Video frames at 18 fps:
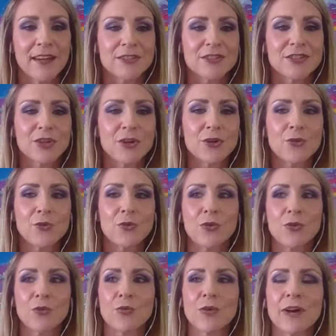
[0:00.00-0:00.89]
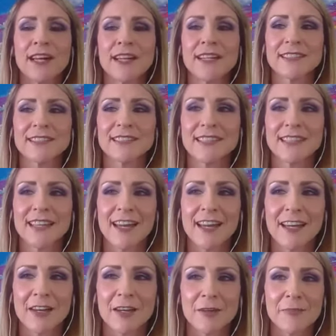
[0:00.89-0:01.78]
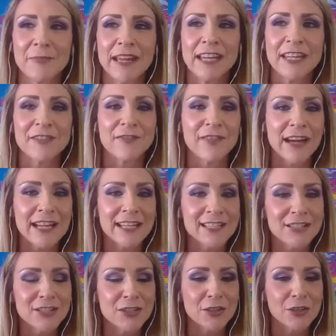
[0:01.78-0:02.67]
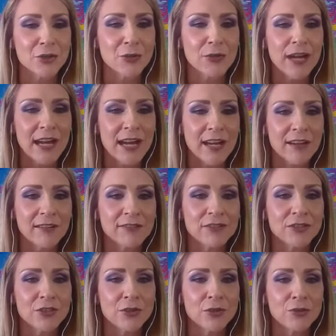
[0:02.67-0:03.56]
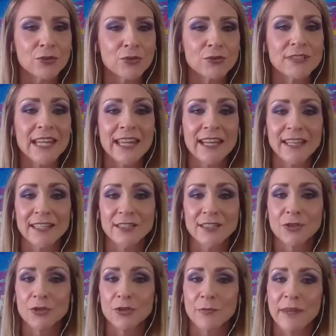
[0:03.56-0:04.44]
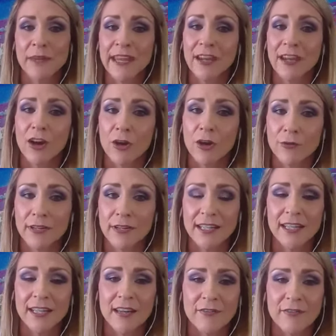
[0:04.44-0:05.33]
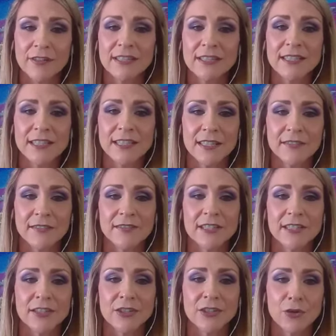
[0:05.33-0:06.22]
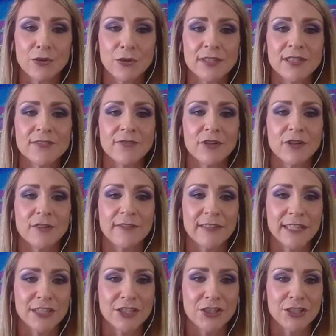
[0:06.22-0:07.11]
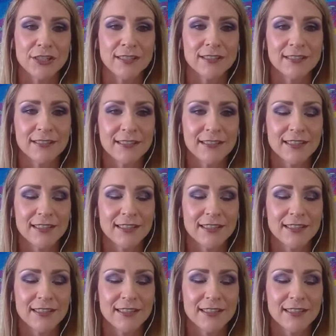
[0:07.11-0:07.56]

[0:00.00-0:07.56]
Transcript: So what advice do you have to tenants who may already have received a notice for eviction